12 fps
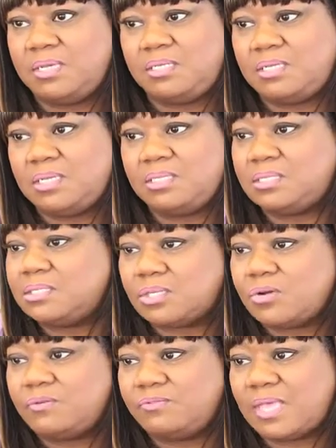He didn't
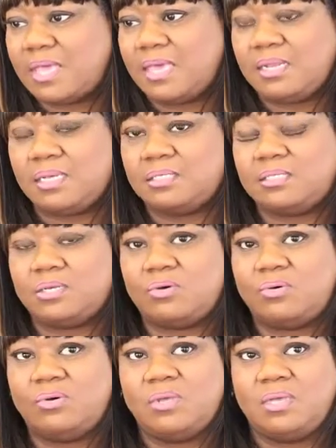deserve that. And
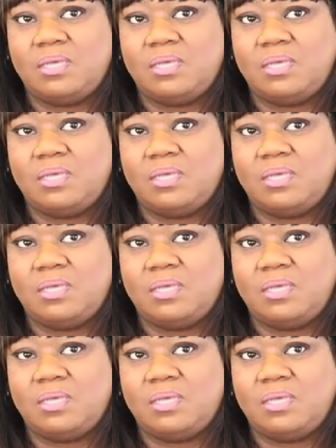so